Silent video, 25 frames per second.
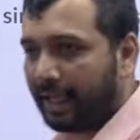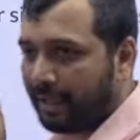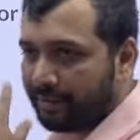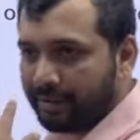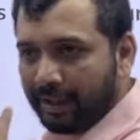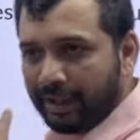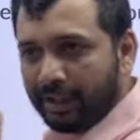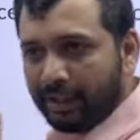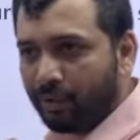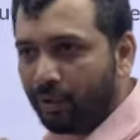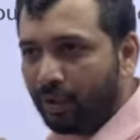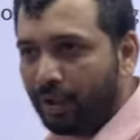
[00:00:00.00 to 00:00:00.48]
as
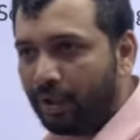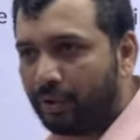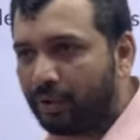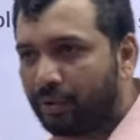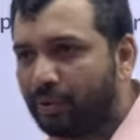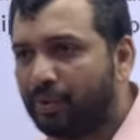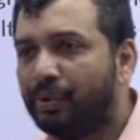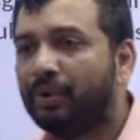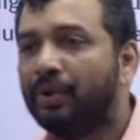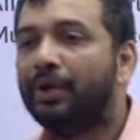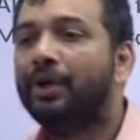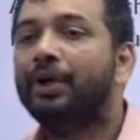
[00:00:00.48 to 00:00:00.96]
I told
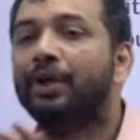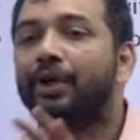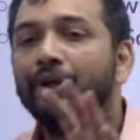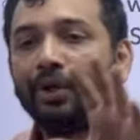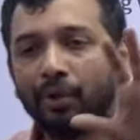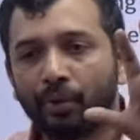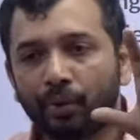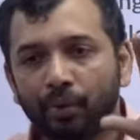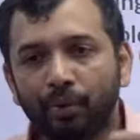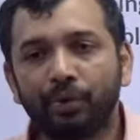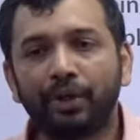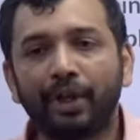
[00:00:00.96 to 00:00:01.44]
you,
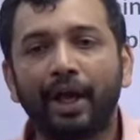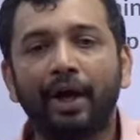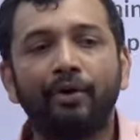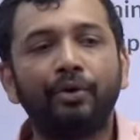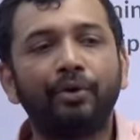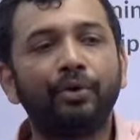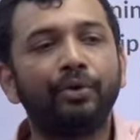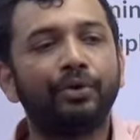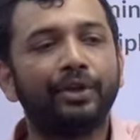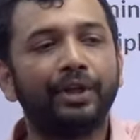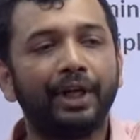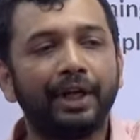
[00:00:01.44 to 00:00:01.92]
youth
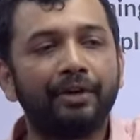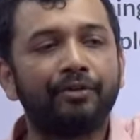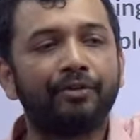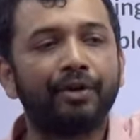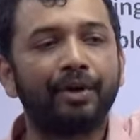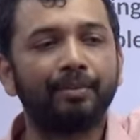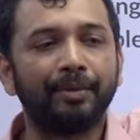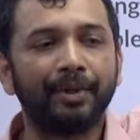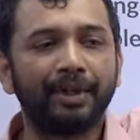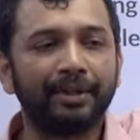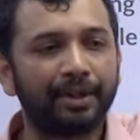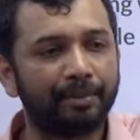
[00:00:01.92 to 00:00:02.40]
have to think
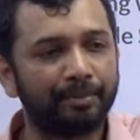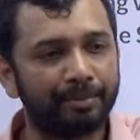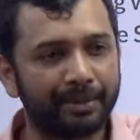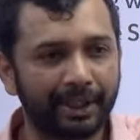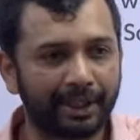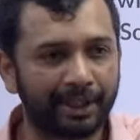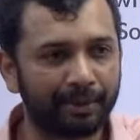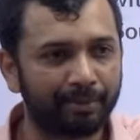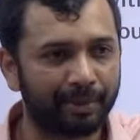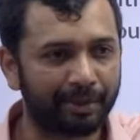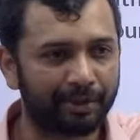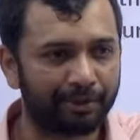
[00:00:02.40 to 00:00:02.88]
from the
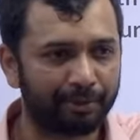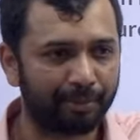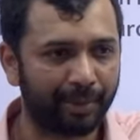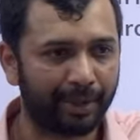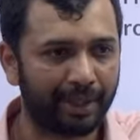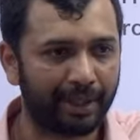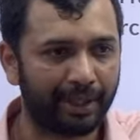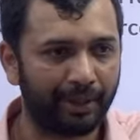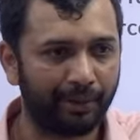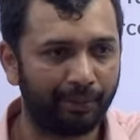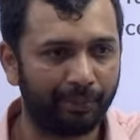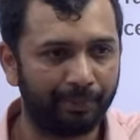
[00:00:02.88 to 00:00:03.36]
subject
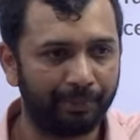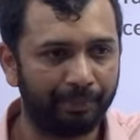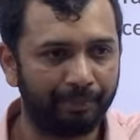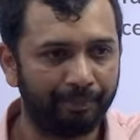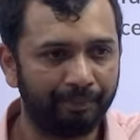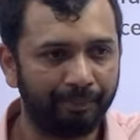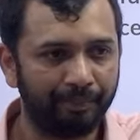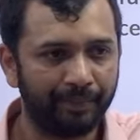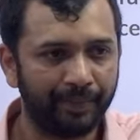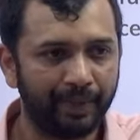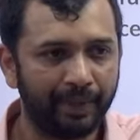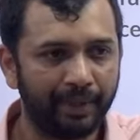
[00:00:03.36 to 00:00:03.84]
perspective.
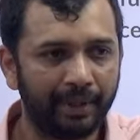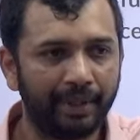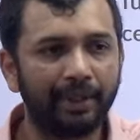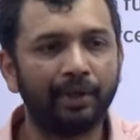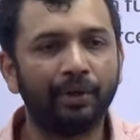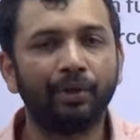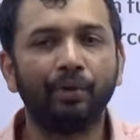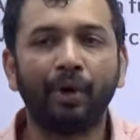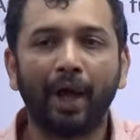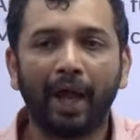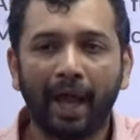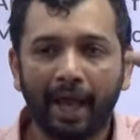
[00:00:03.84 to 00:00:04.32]

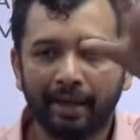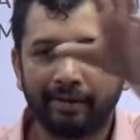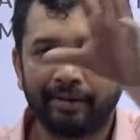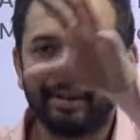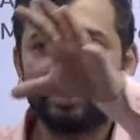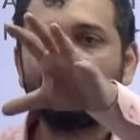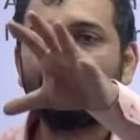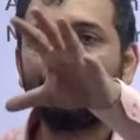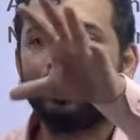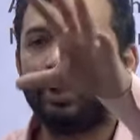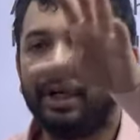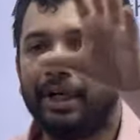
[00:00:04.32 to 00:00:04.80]
Now, as
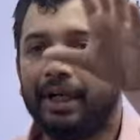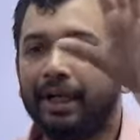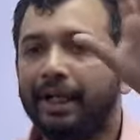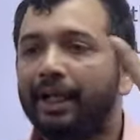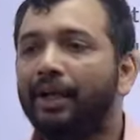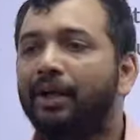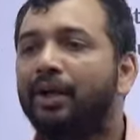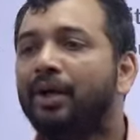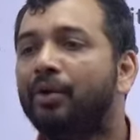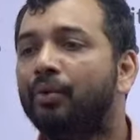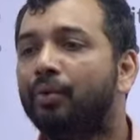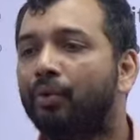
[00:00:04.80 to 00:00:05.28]
a
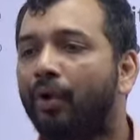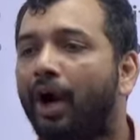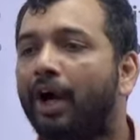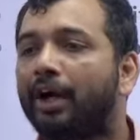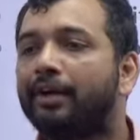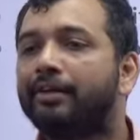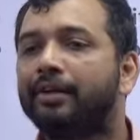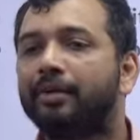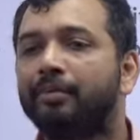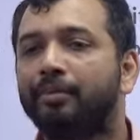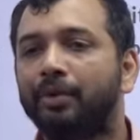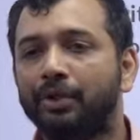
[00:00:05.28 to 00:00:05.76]
polity,
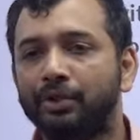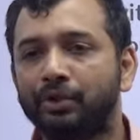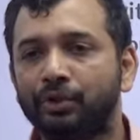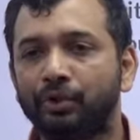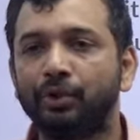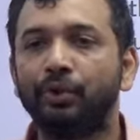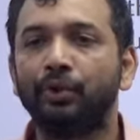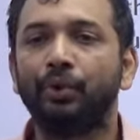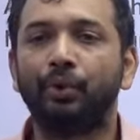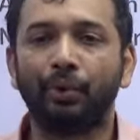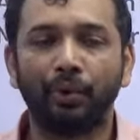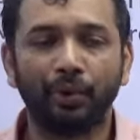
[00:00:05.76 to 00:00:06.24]
what someone
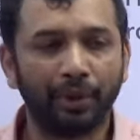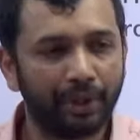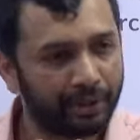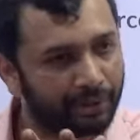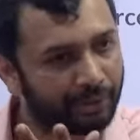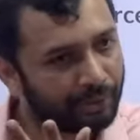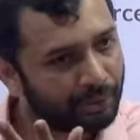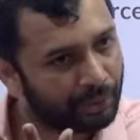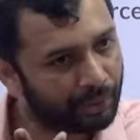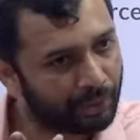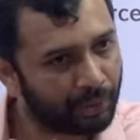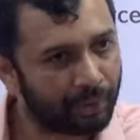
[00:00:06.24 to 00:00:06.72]
should know? He
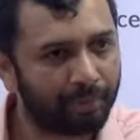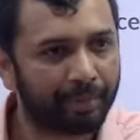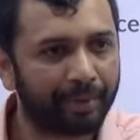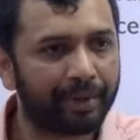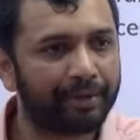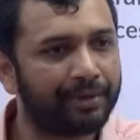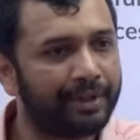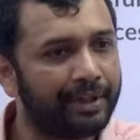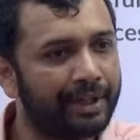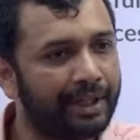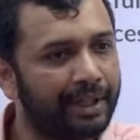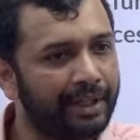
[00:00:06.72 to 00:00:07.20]
should know
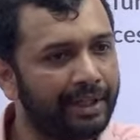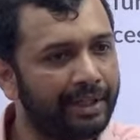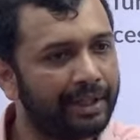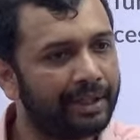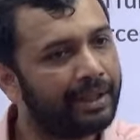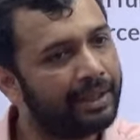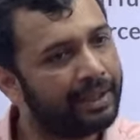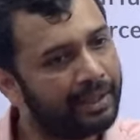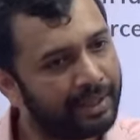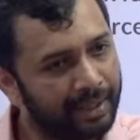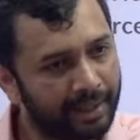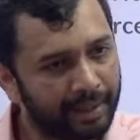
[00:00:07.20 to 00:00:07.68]
president,
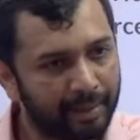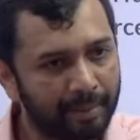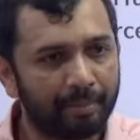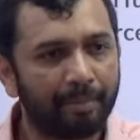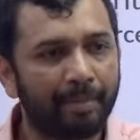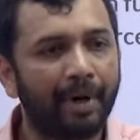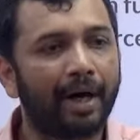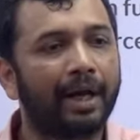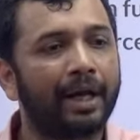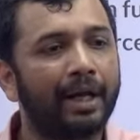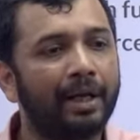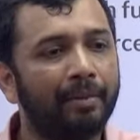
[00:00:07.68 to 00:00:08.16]

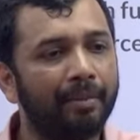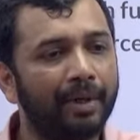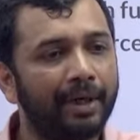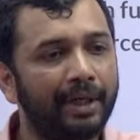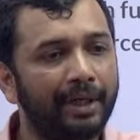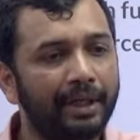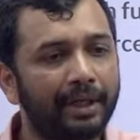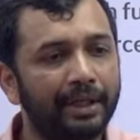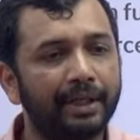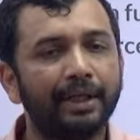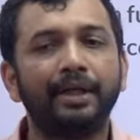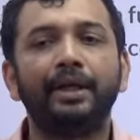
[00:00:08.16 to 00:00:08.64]
parliament,